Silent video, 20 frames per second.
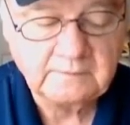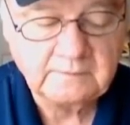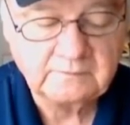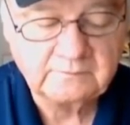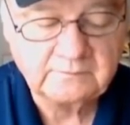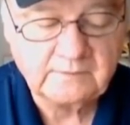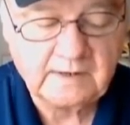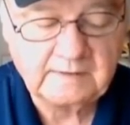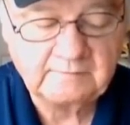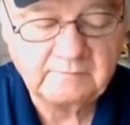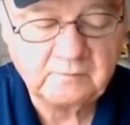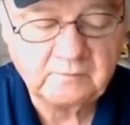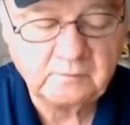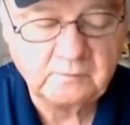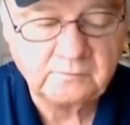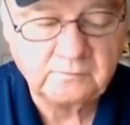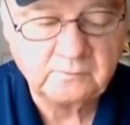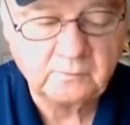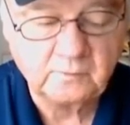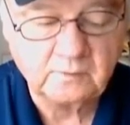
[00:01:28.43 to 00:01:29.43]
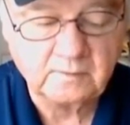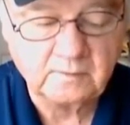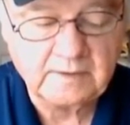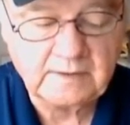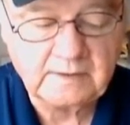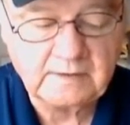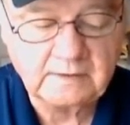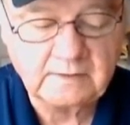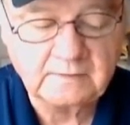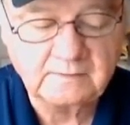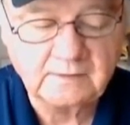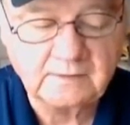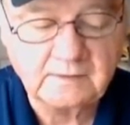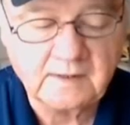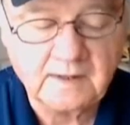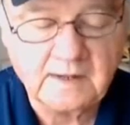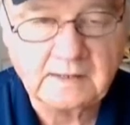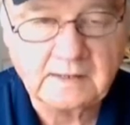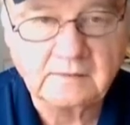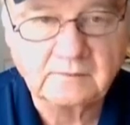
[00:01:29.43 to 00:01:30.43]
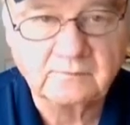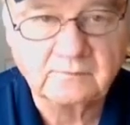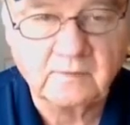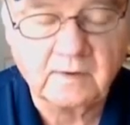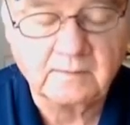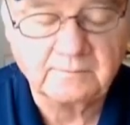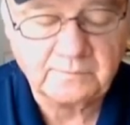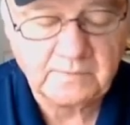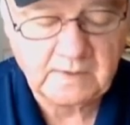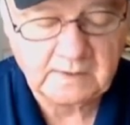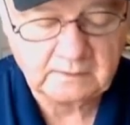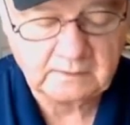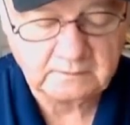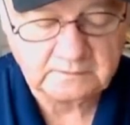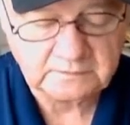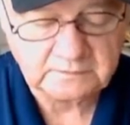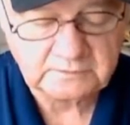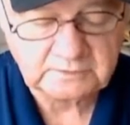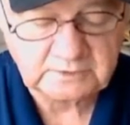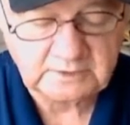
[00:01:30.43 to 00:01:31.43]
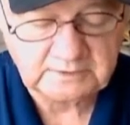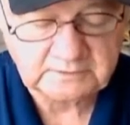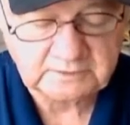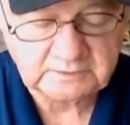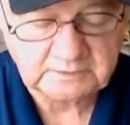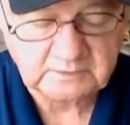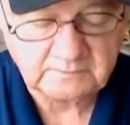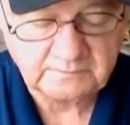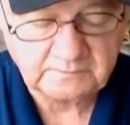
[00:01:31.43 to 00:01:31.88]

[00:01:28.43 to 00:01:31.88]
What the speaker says: 5248 in the 9th from Harrah's Chester.